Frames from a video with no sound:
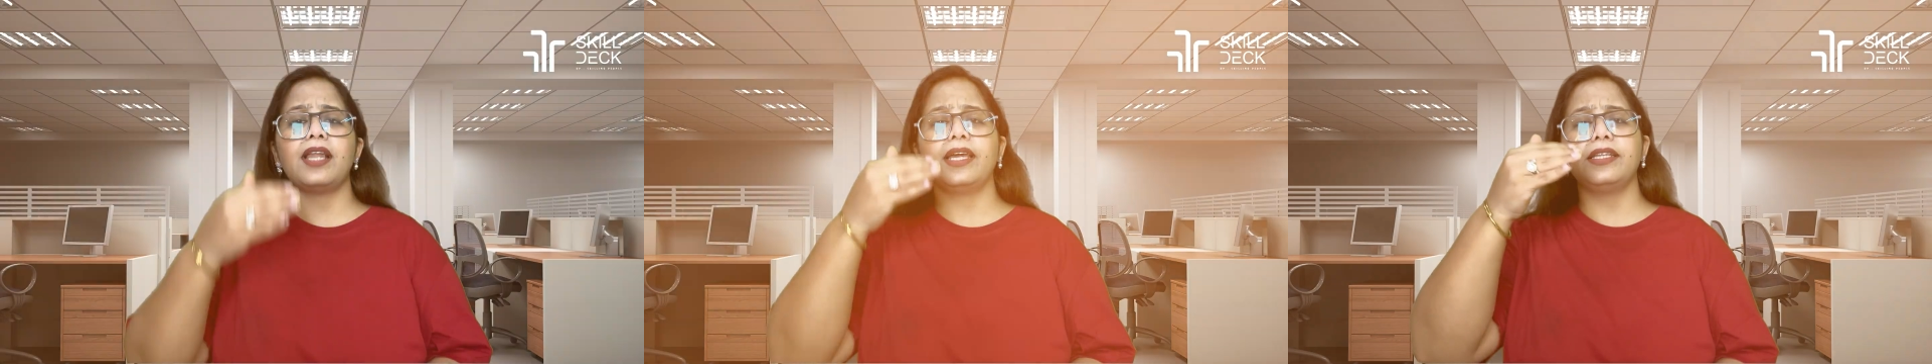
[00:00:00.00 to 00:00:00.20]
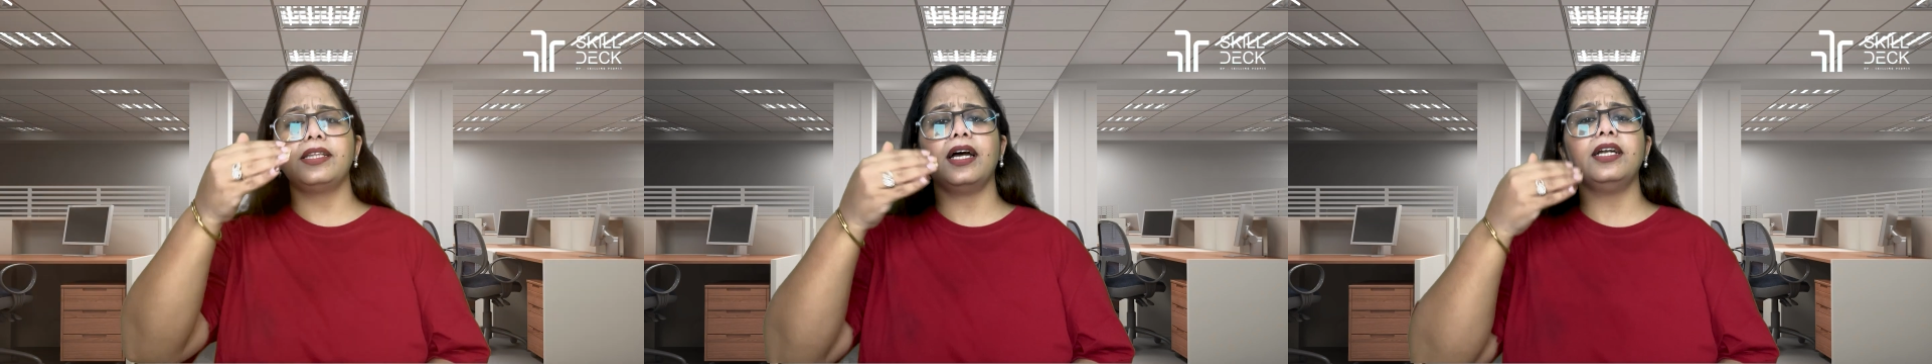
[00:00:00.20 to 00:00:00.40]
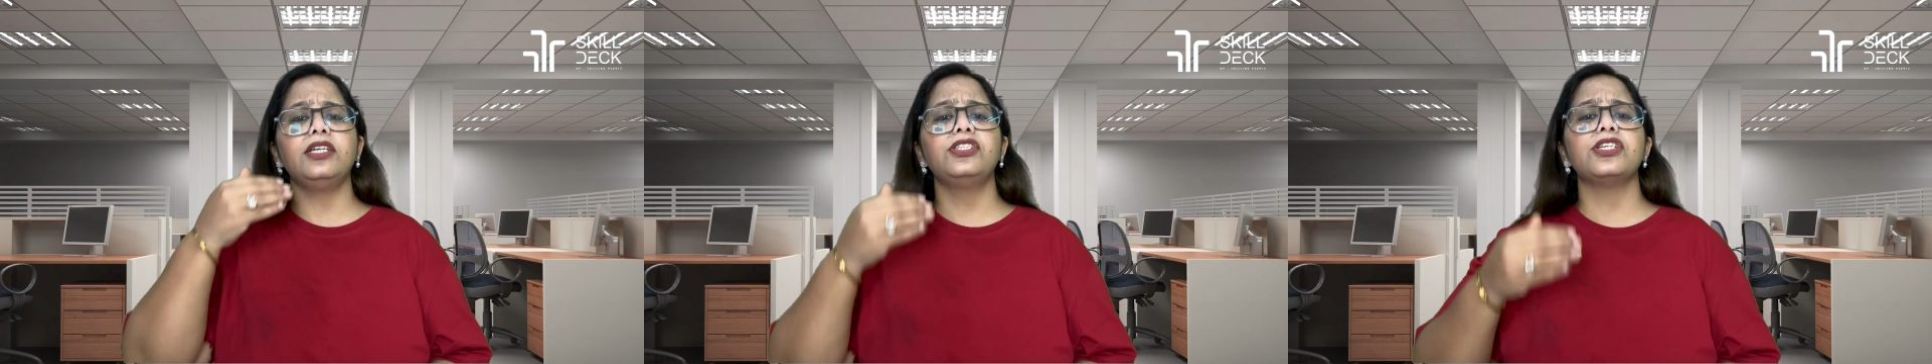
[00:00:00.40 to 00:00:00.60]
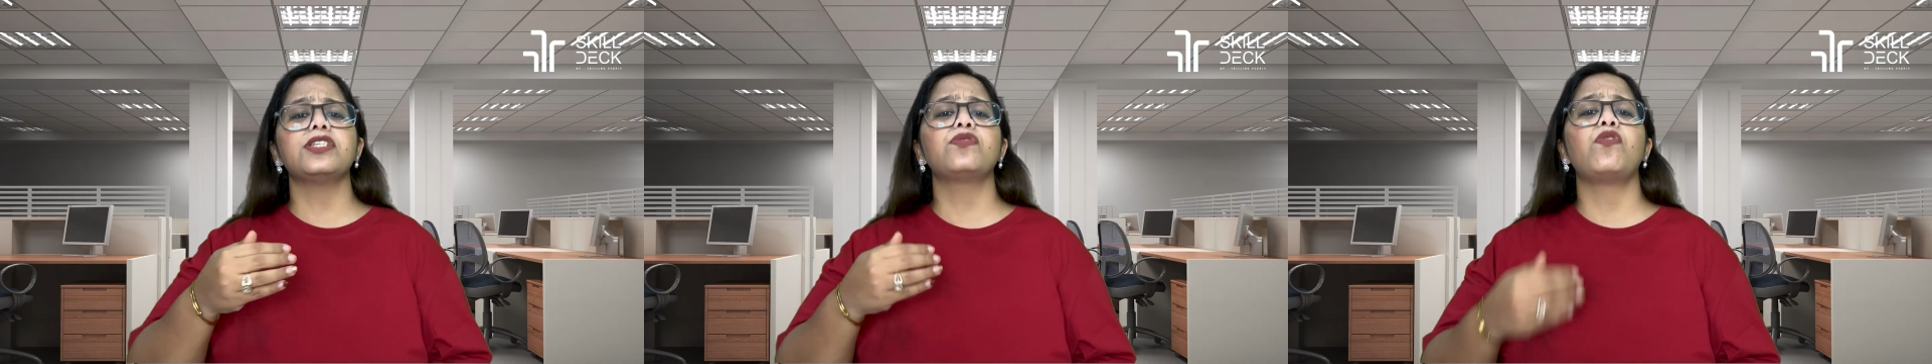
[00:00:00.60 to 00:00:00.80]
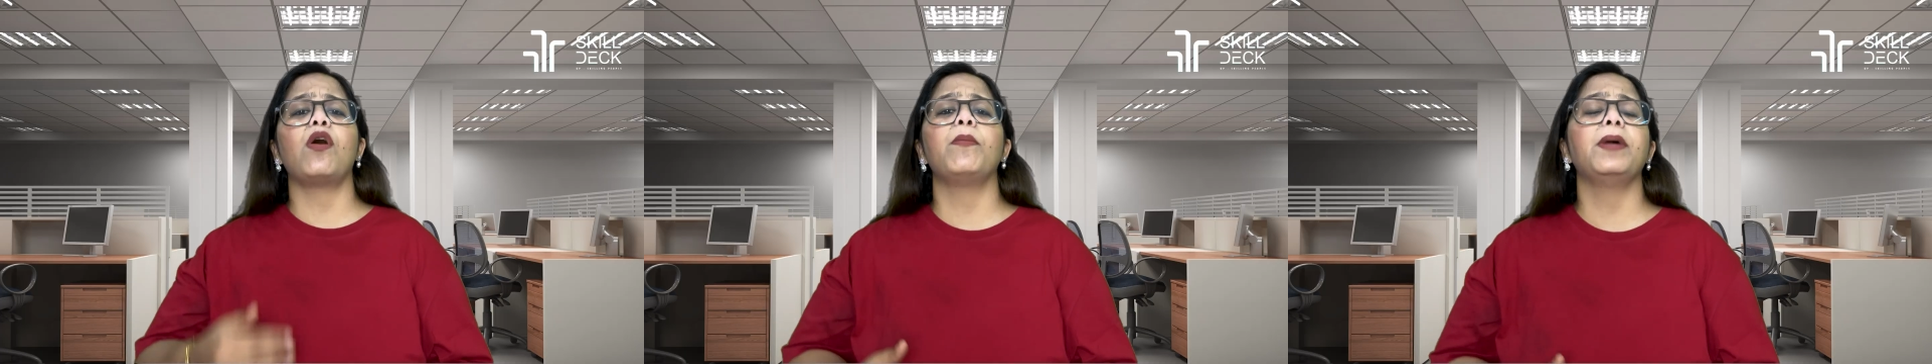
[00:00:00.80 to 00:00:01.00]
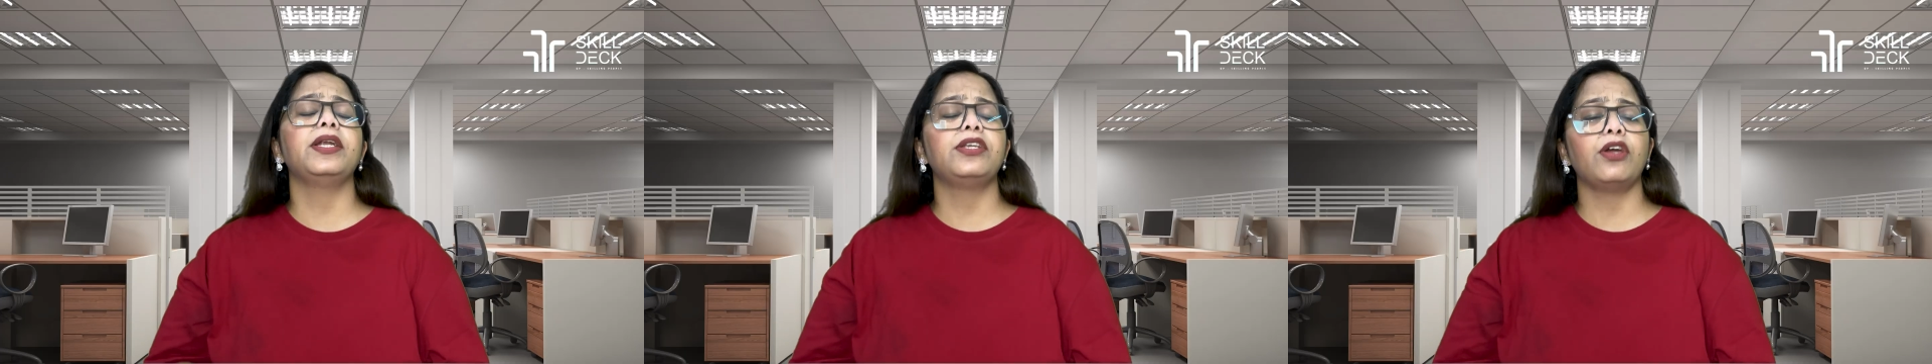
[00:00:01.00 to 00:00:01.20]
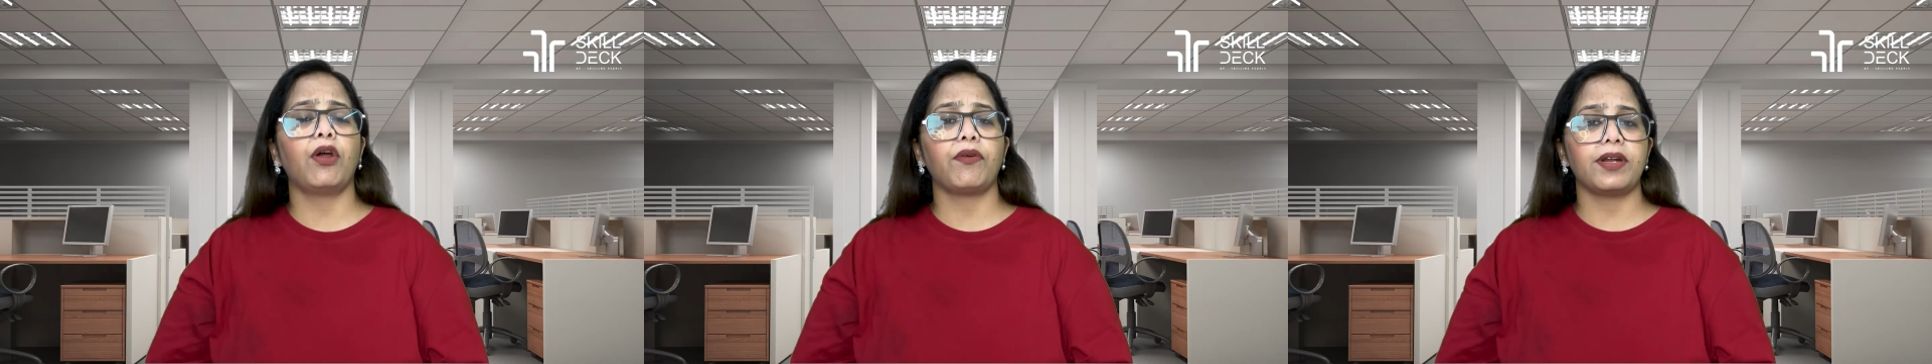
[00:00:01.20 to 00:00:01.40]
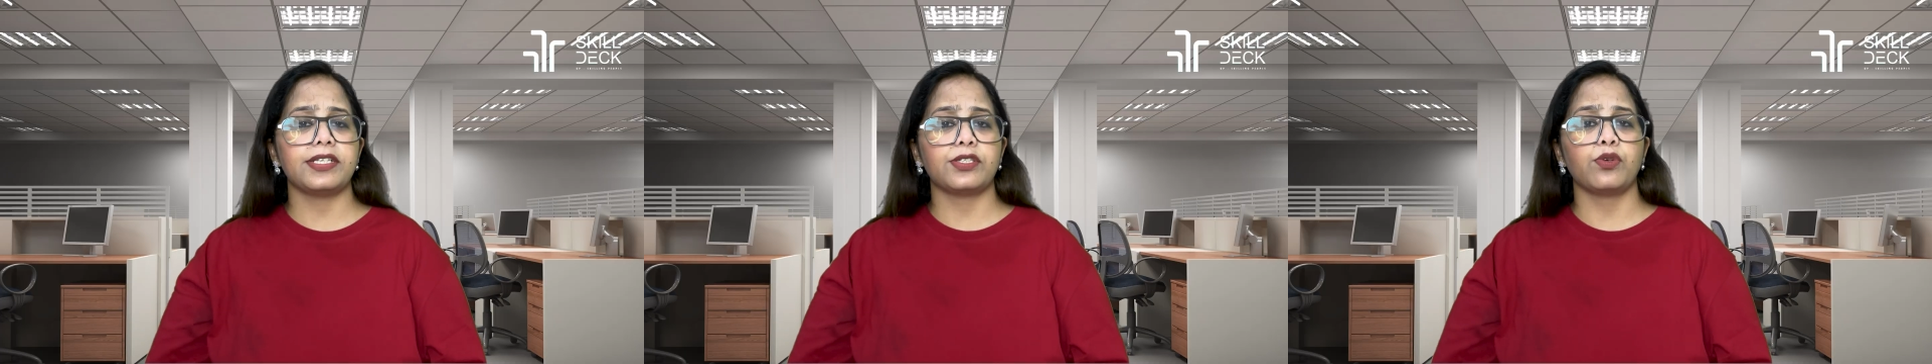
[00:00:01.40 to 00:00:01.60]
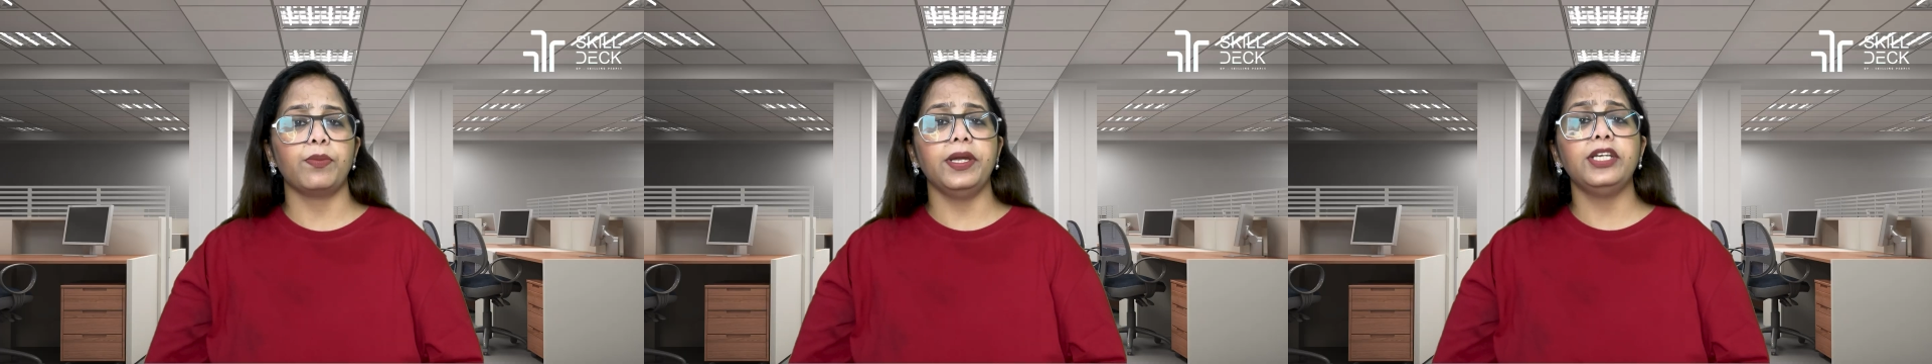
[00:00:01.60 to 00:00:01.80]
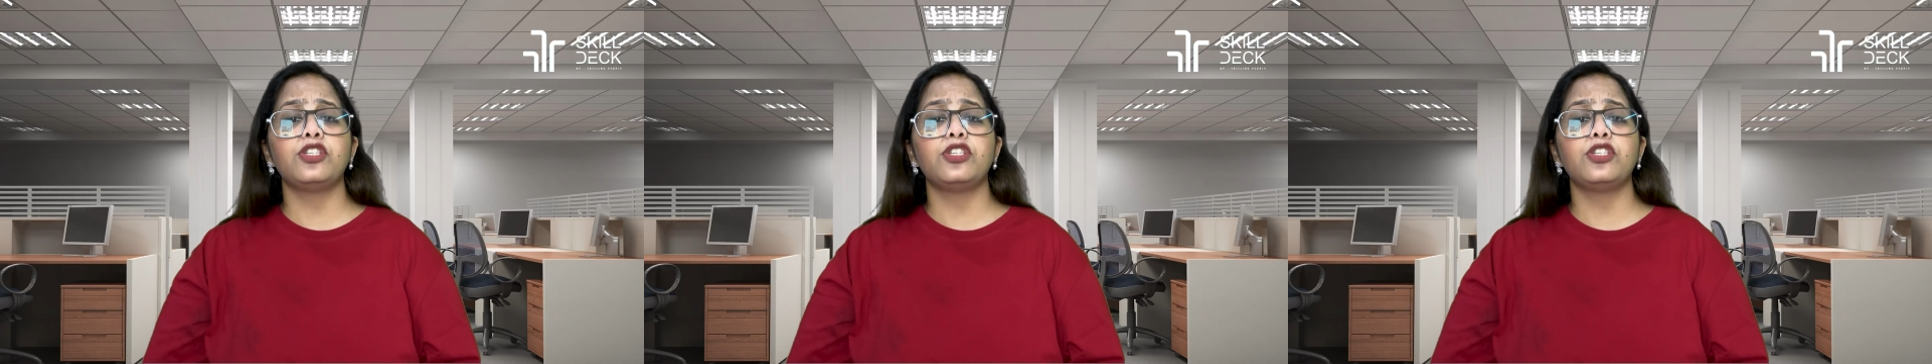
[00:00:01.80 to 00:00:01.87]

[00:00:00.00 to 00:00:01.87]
Like that, just format your resume.